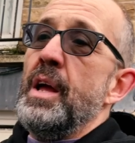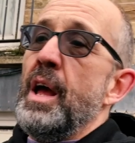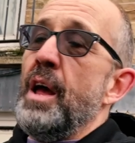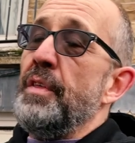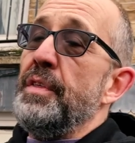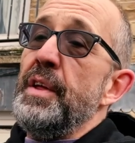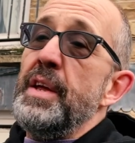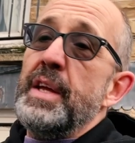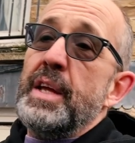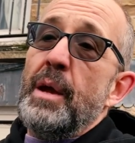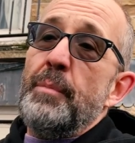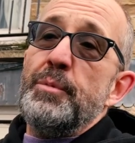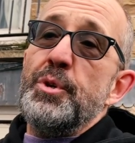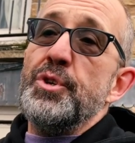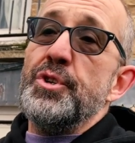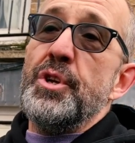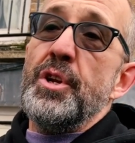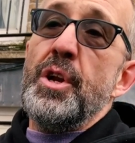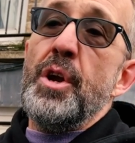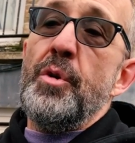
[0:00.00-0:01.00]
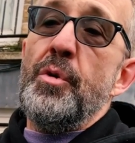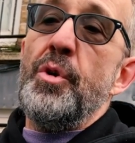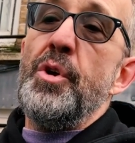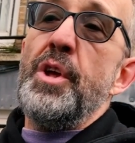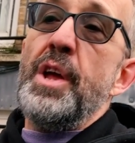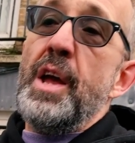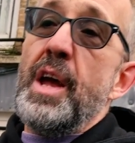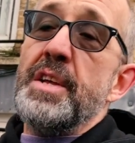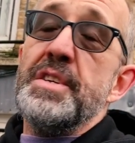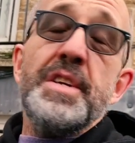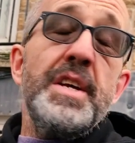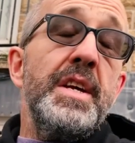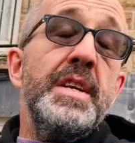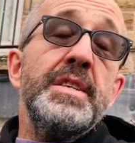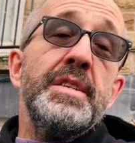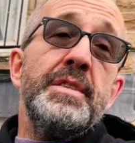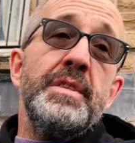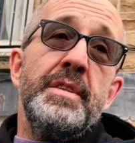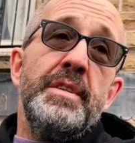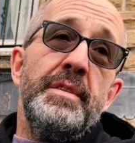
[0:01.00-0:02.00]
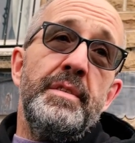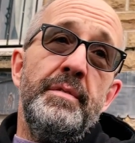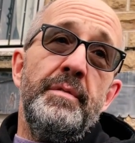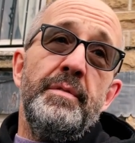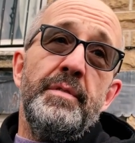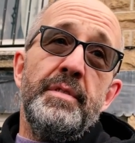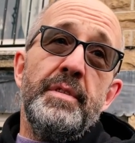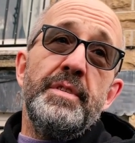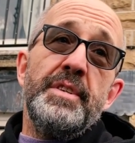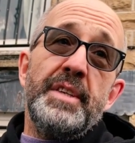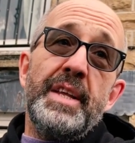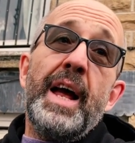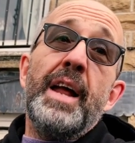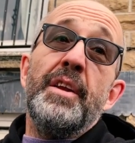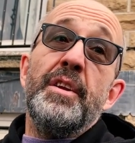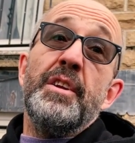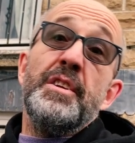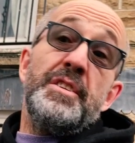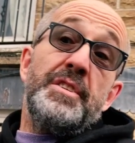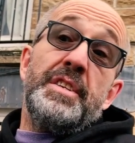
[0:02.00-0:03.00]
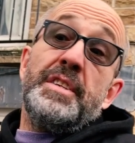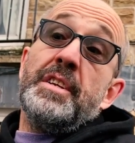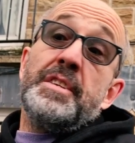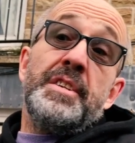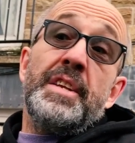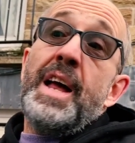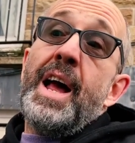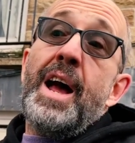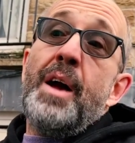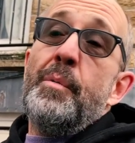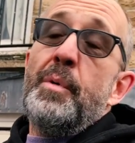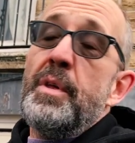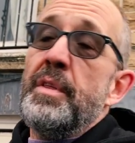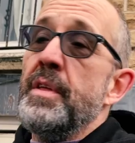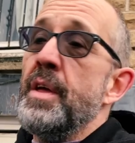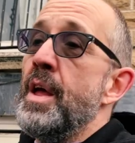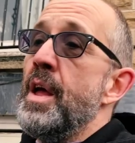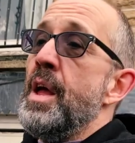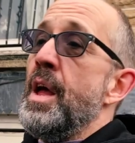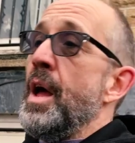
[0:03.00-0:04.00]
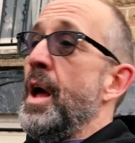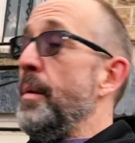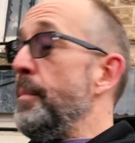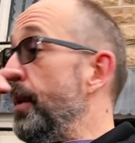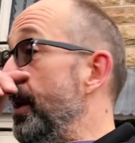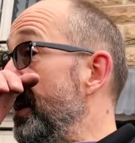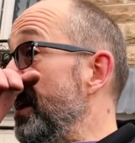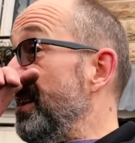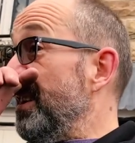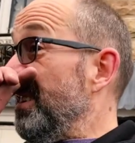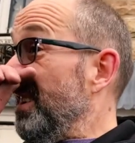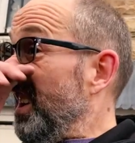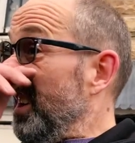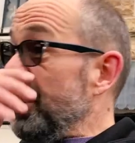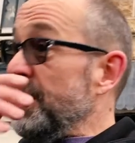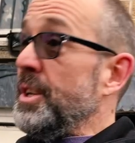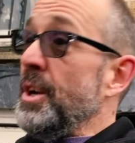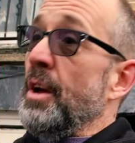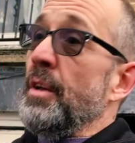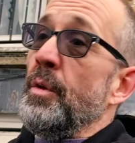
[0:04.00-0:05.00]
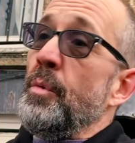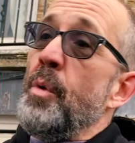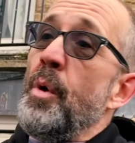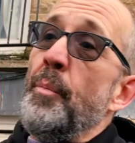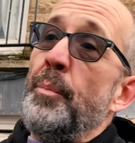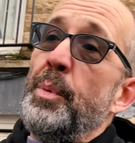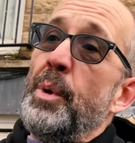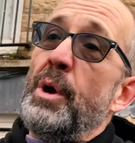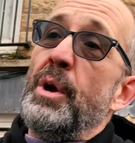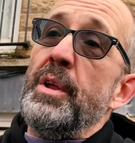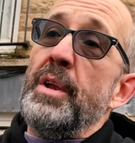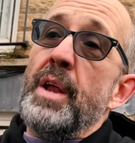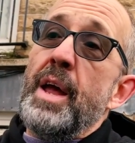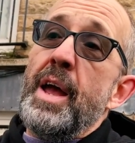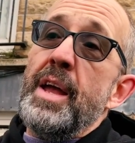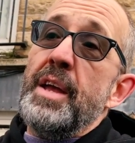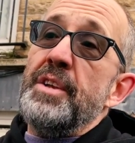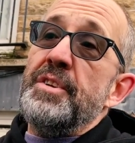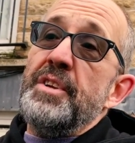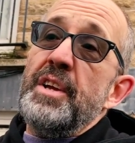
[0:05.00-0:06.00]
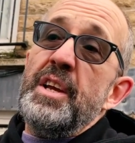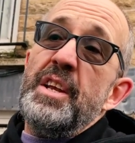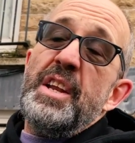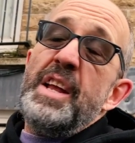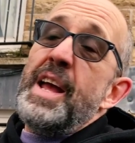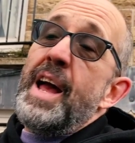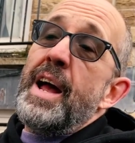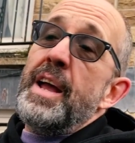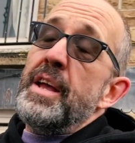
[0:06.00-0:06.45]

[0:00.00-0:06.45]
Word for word: I think I'm just going to run it as it is. Yep. Standards to start with. Yep. I mean, it's got the one point eight T D I